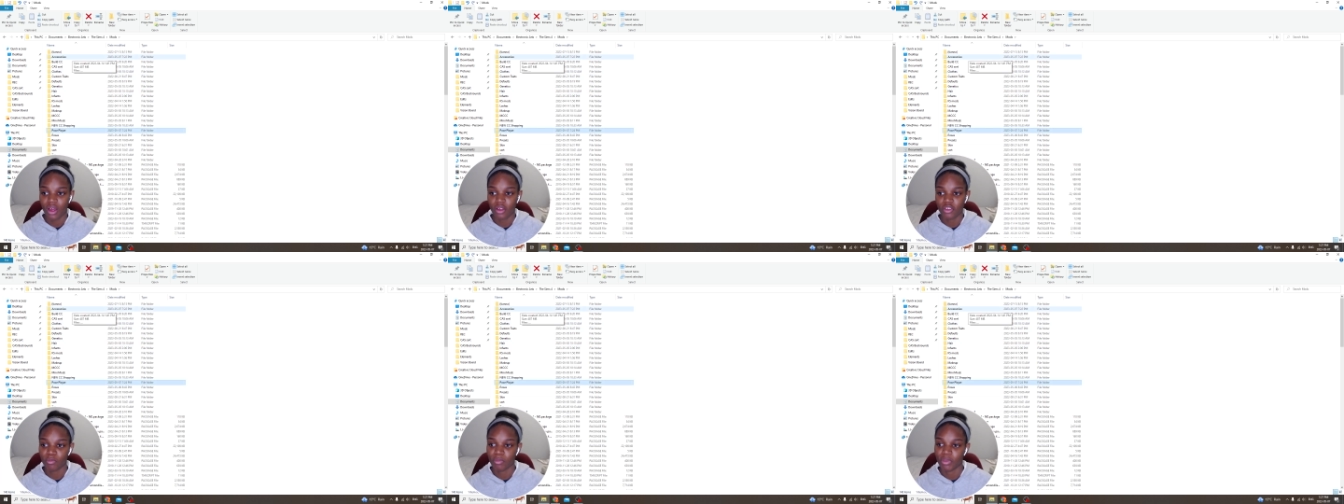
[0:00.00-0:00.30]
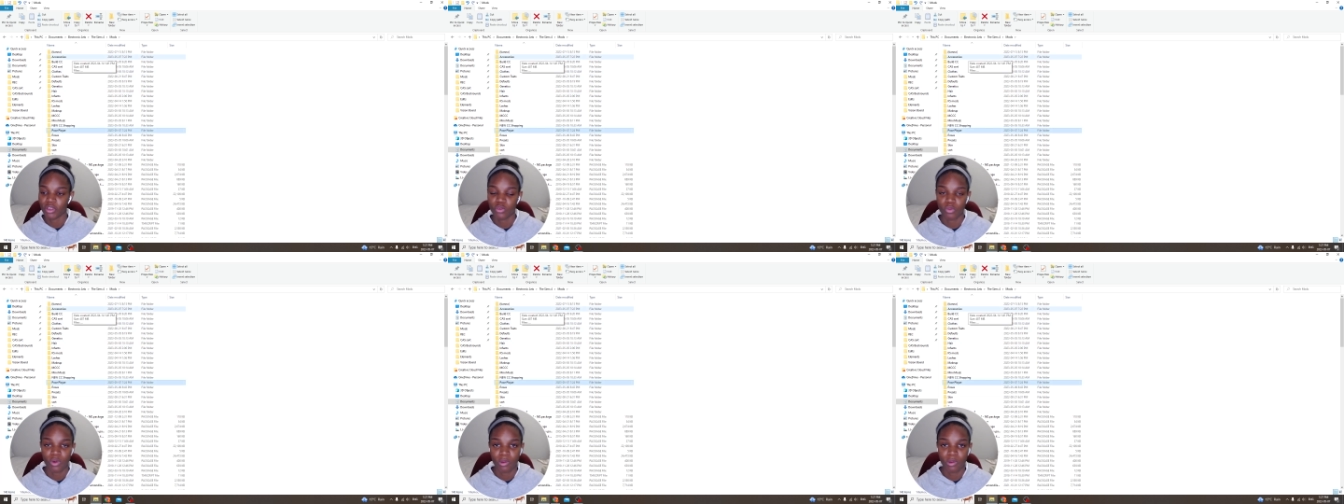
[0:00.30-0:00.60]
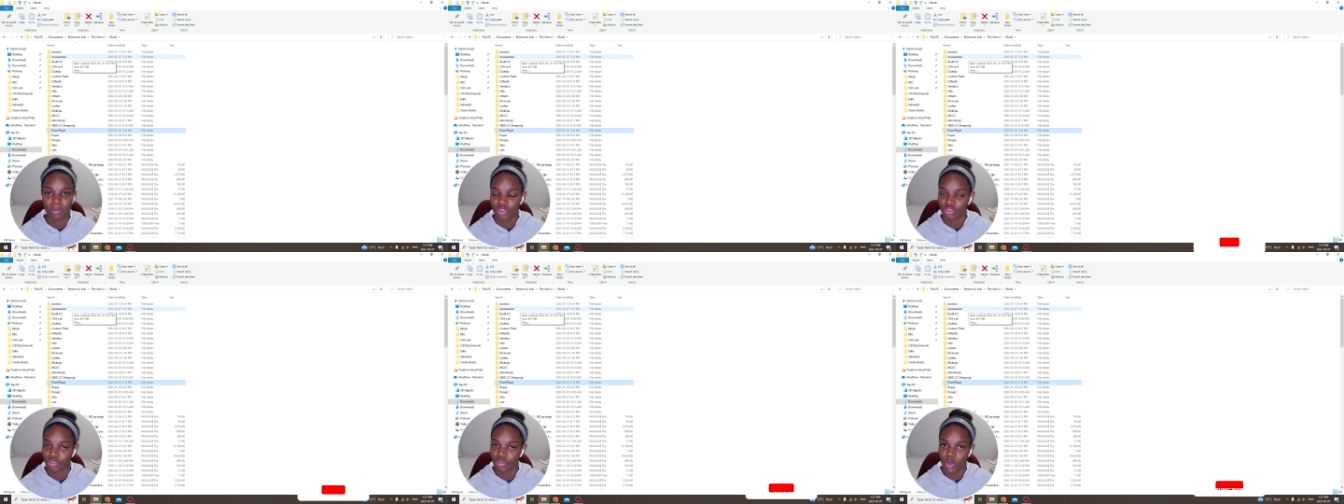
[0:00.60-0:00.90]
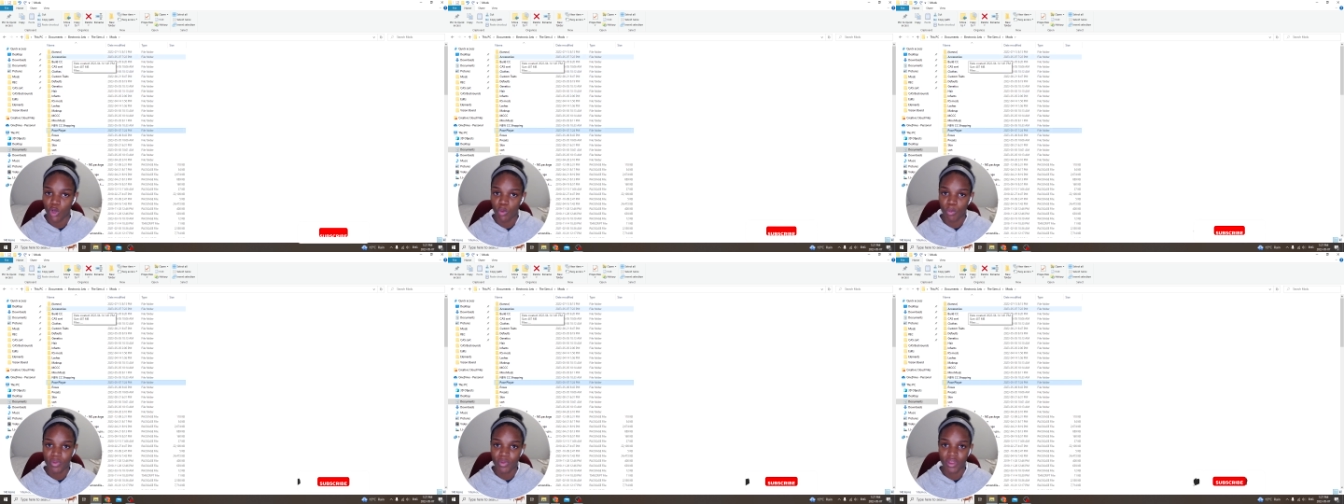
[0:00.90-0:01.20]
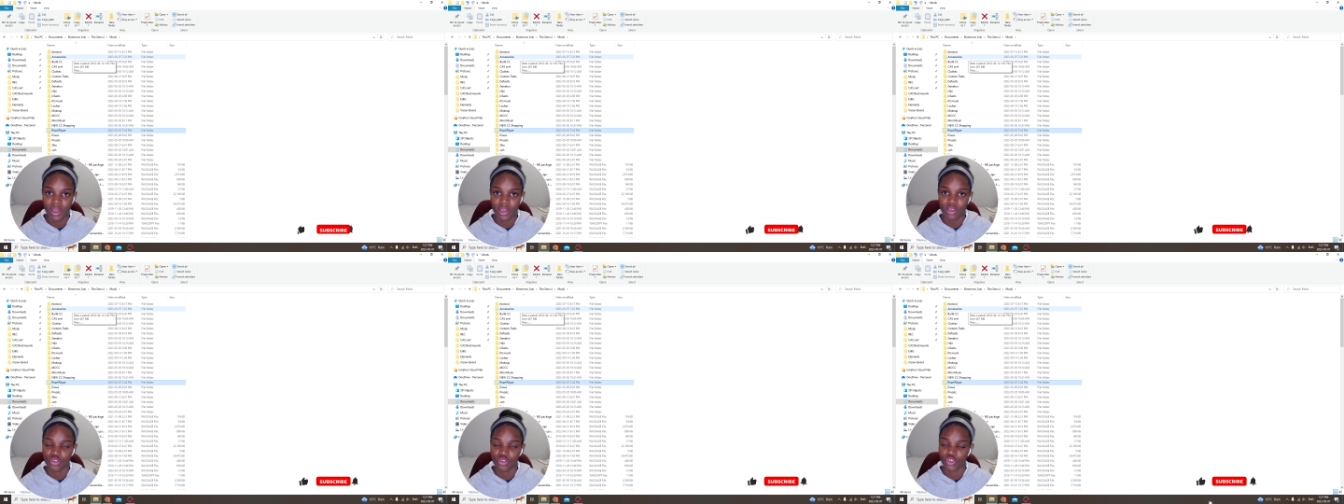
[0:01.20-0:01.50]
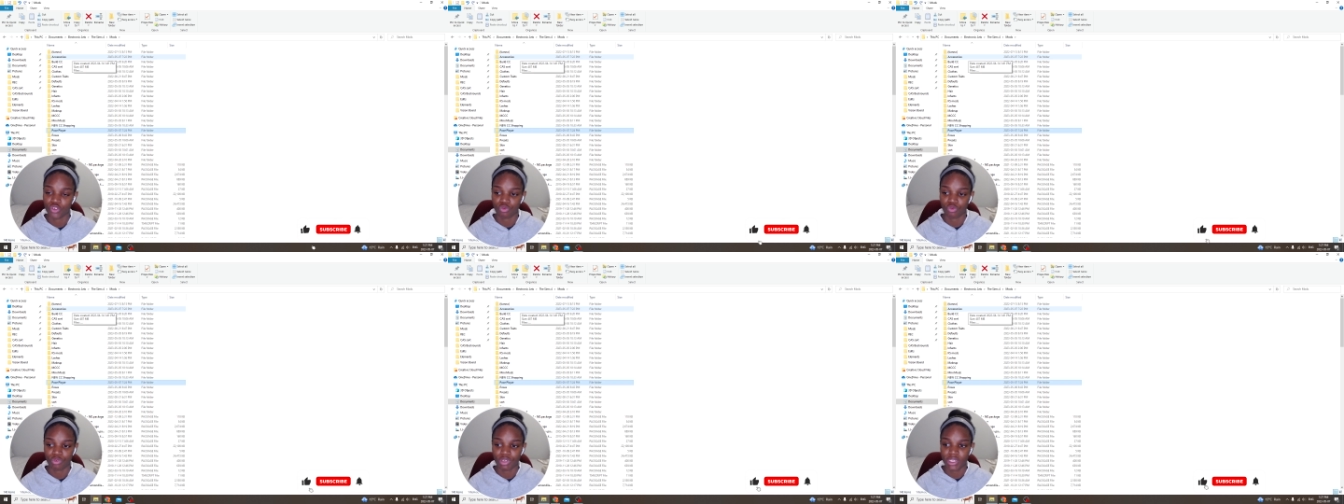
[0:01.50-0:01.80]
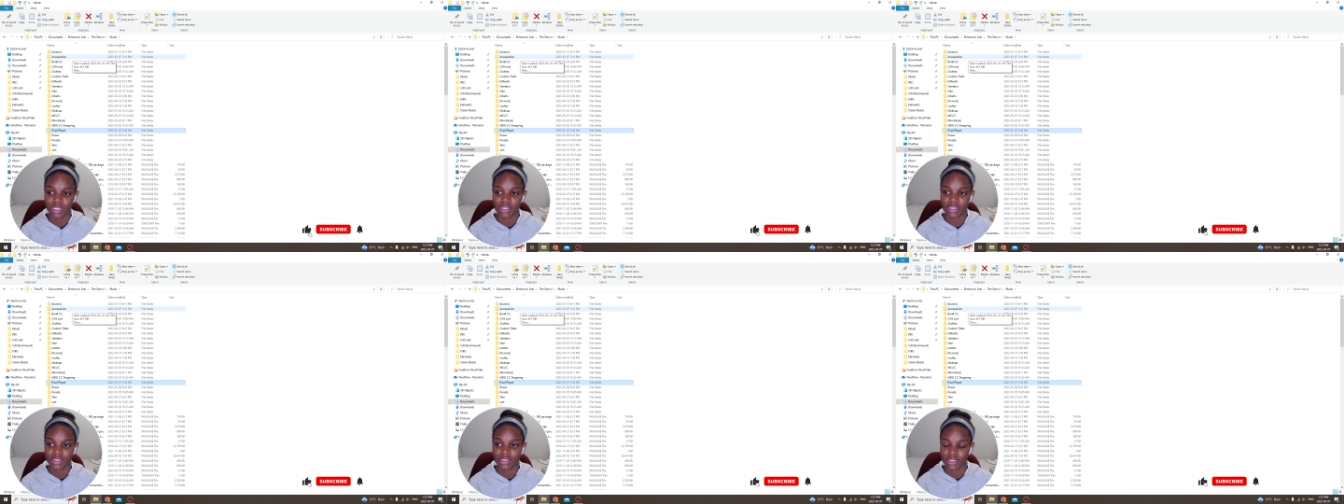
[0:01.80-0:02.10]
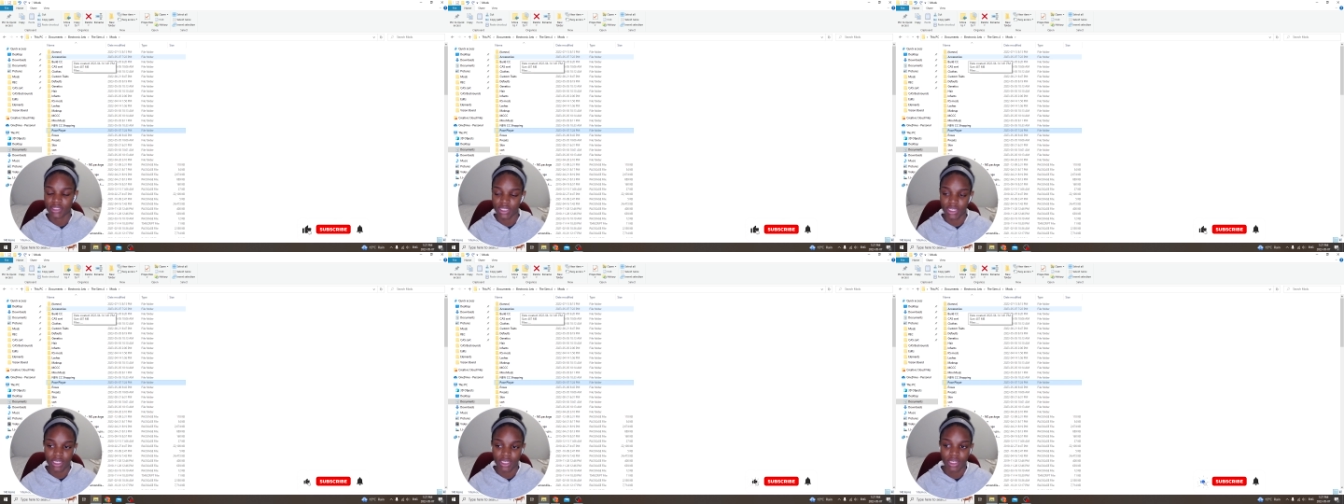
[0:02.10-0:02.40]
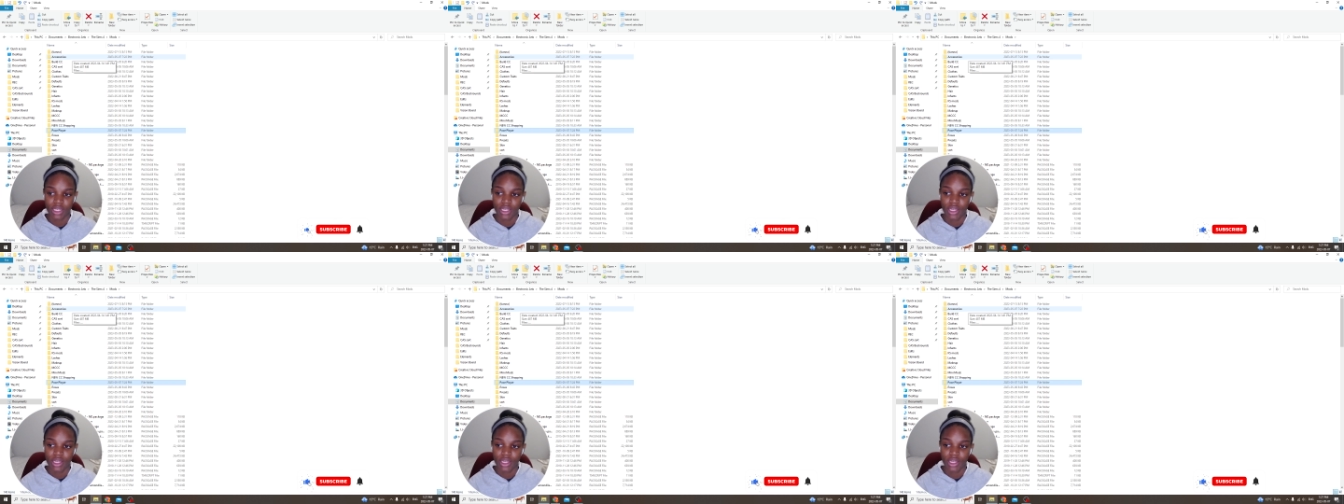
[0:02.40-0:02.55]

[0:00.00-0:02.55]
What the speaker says: You want to make sure to open that and just read it to see